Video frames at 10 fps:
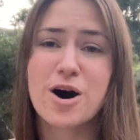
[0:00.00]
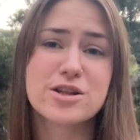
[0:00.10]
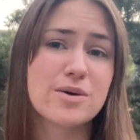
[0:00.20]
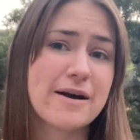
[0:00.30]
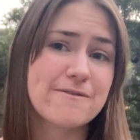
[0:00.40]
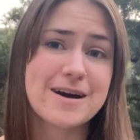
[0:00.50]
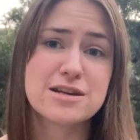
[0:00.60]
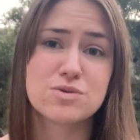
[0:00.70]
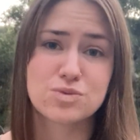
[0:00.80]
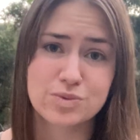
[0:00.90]
Although I find
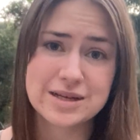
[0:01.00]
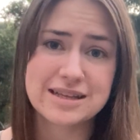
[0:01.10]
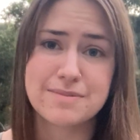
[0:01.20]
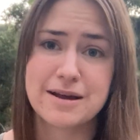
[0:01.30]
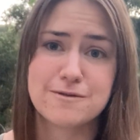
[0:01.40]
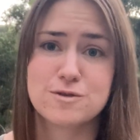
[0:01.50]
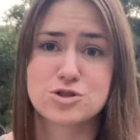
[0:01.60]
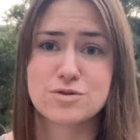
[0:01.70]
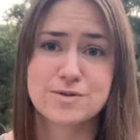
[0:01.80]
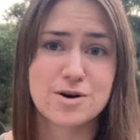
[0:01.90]
it really
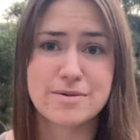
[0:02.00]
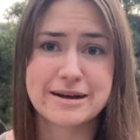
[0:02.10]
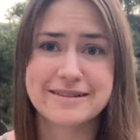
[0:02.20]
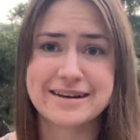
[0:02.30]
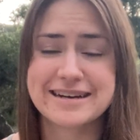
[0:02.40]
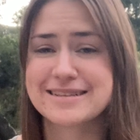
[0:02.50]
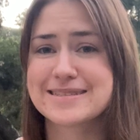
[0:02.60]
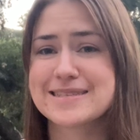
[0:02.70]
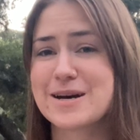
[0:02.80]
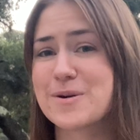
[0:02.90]
beneficial for all my clients.
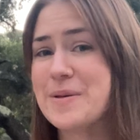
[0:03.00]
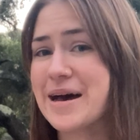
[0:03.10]
So